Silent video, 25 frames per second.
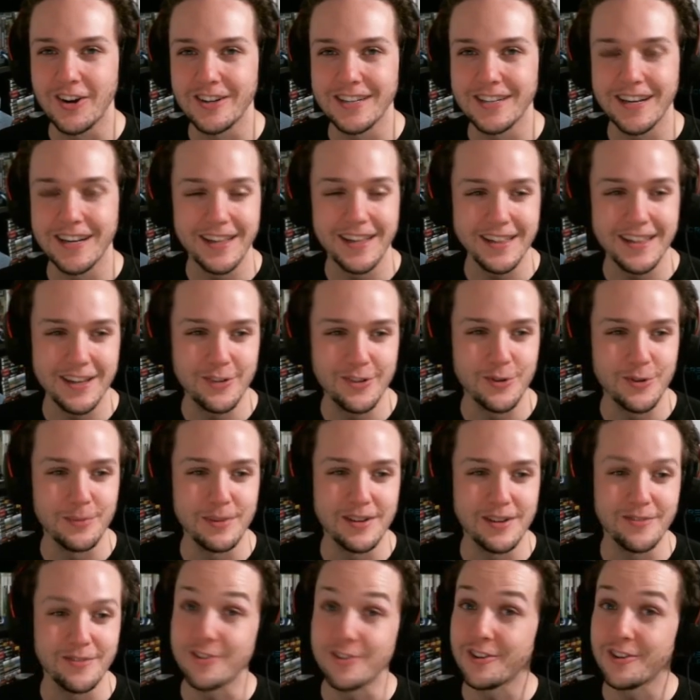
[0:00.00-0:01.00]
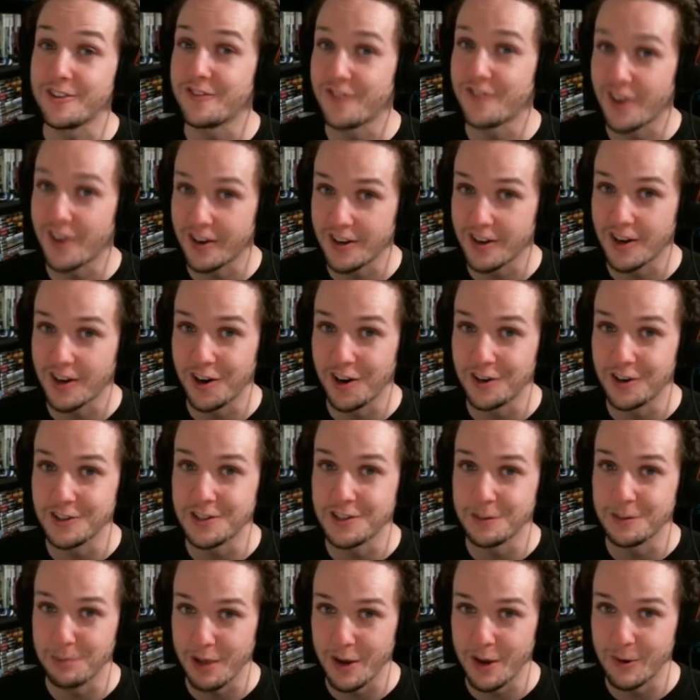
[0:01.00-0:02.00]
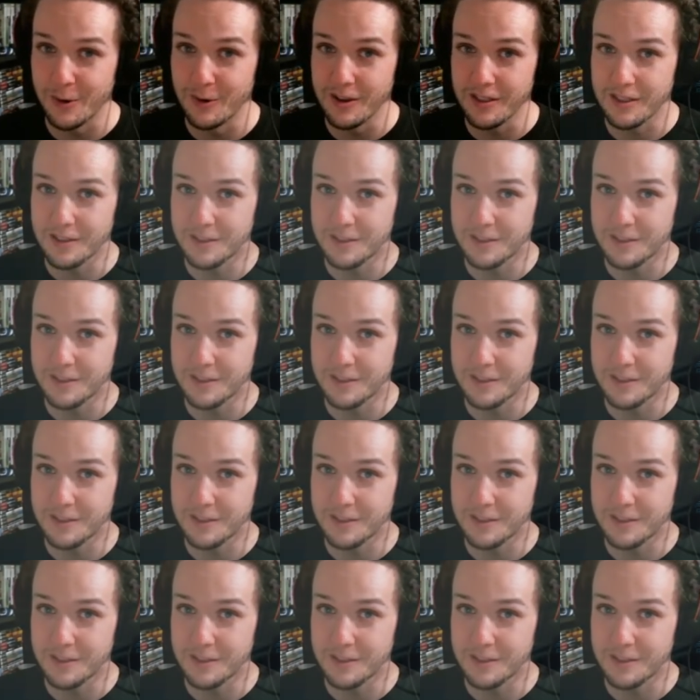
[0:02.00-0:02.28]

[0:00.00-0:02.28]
and I think would be a very fun card to play with.